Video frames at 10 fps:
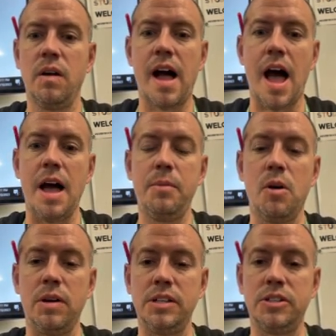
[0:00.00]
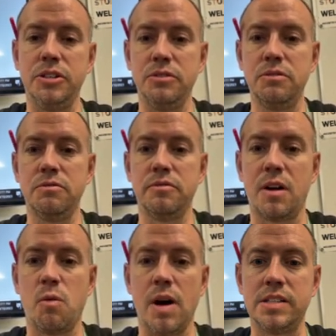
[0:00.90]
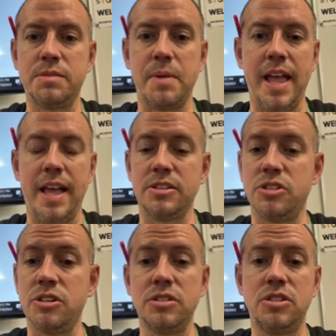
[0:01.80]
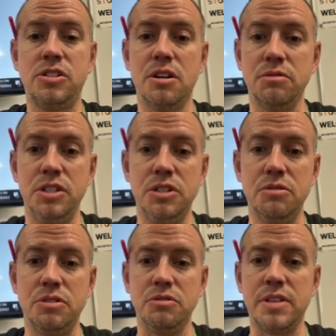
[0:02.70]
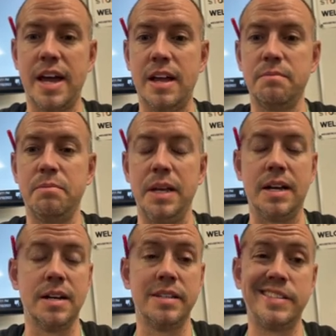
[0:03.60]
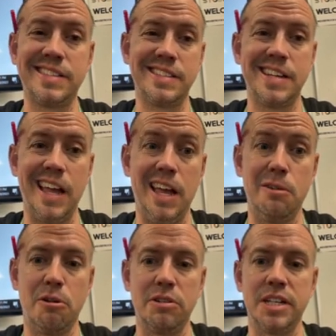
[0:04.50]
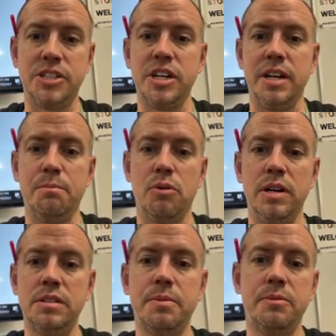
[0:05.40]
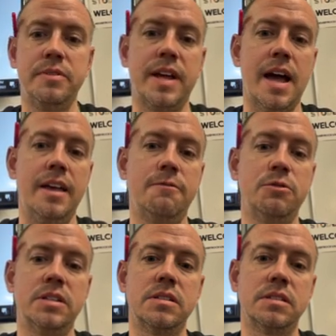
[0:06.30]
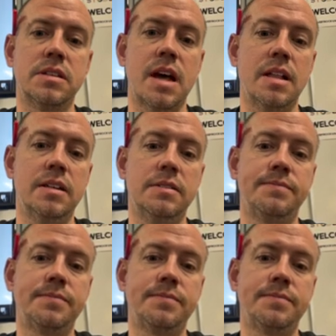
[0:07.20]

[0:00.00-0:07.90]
I'm going to request my answer. Don't you do that because it won't get you any points, but we got aqueous and solid.